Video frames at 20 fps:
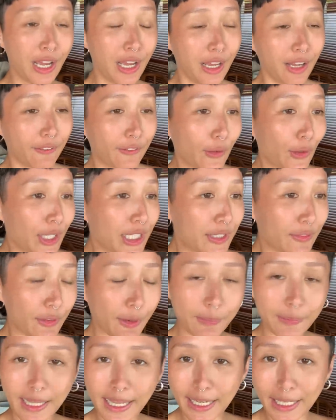Of course, if you're
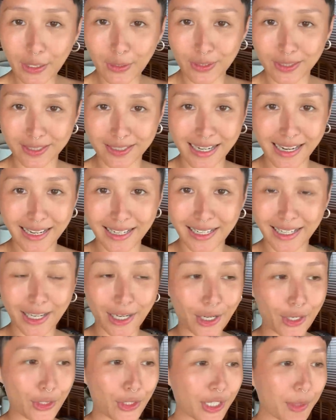planning on staying
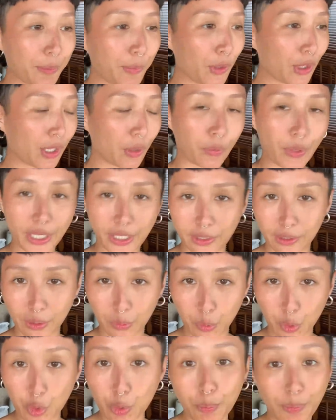here, you can book a regular
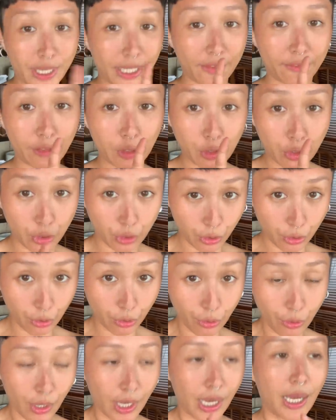room, but if you
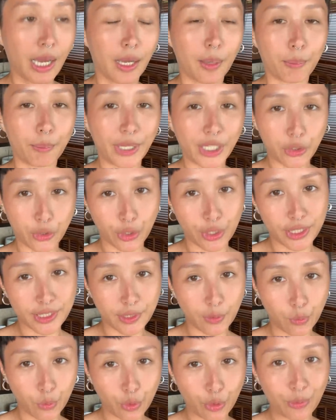do, make sure it's a
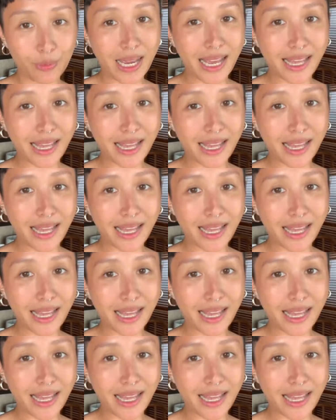room